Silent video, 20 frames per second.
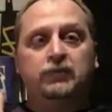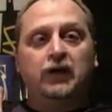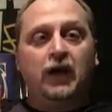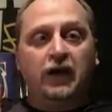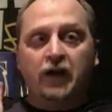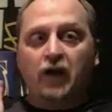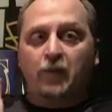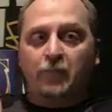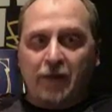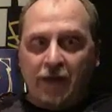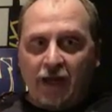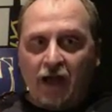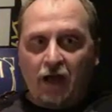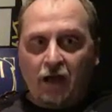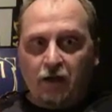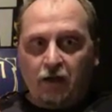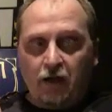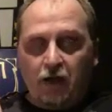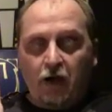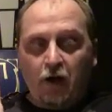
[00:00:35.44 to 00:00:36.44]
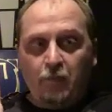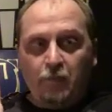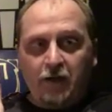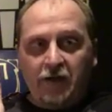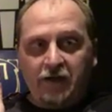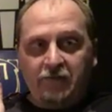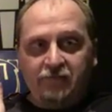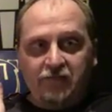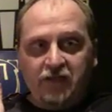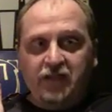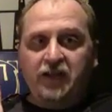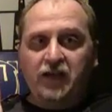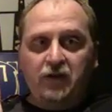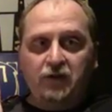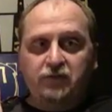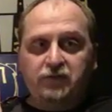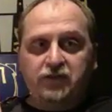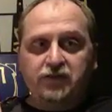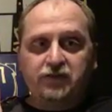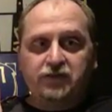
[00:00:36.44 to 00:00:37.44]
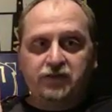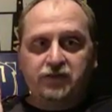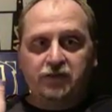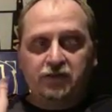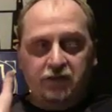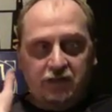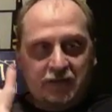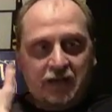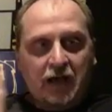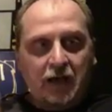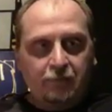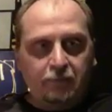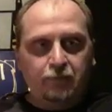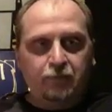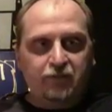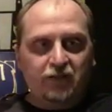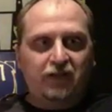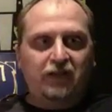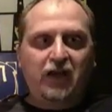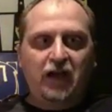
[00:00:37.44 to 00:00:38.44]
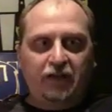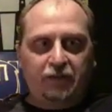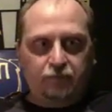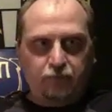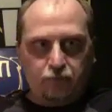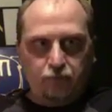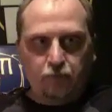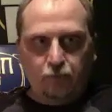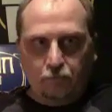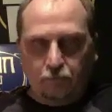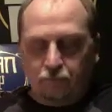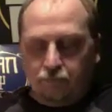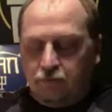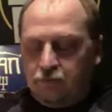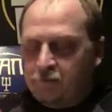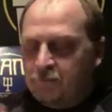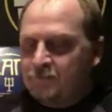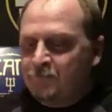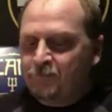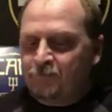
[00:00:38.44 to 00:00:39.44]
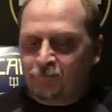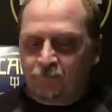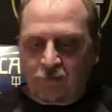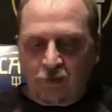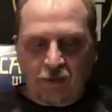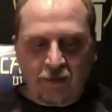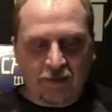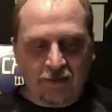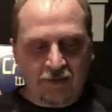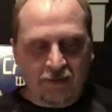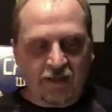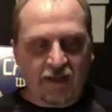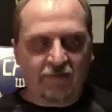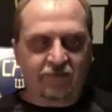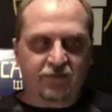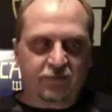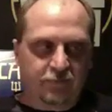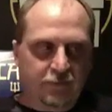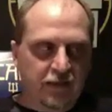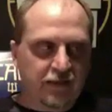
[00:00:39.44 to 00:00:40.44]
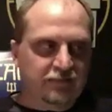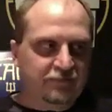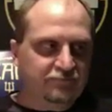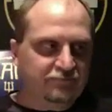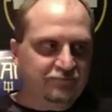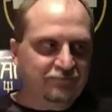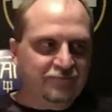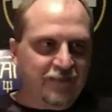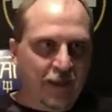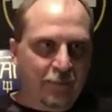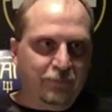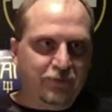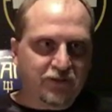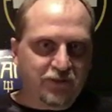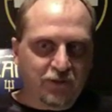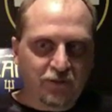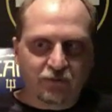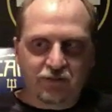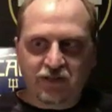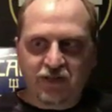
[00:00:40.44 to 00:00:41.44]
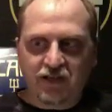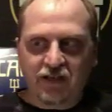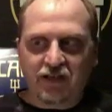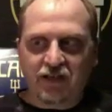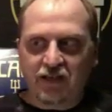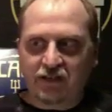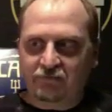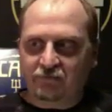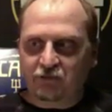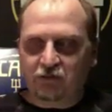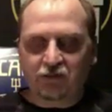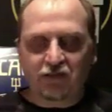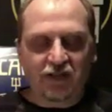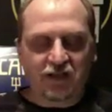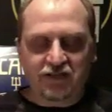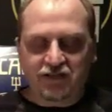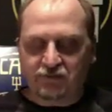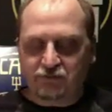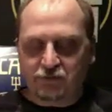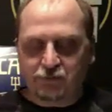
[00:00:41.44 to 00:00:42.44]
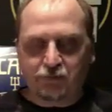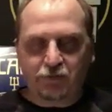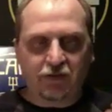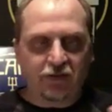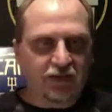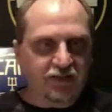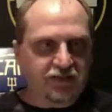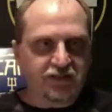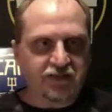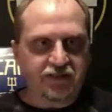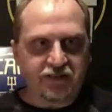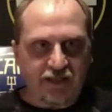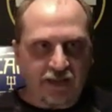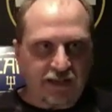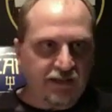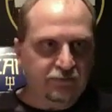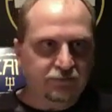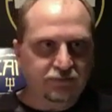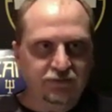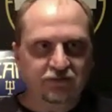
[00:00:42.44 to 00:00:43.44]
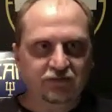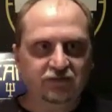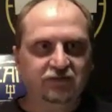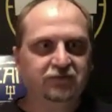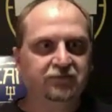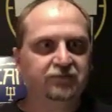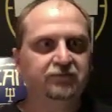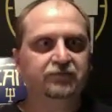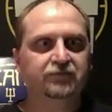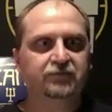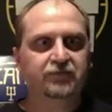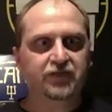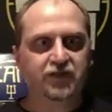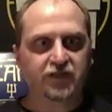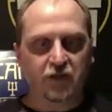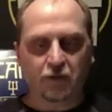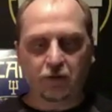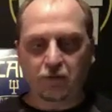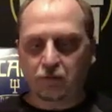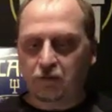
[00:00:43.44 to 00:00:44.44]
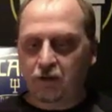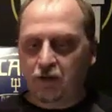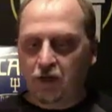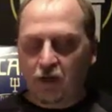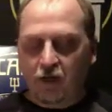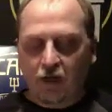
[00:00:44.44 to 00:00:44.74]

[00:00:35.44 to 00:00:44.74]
on all my videos, an album with a Lock Groove. And then after by episode 10, I realized it was pretty unsustainable. So,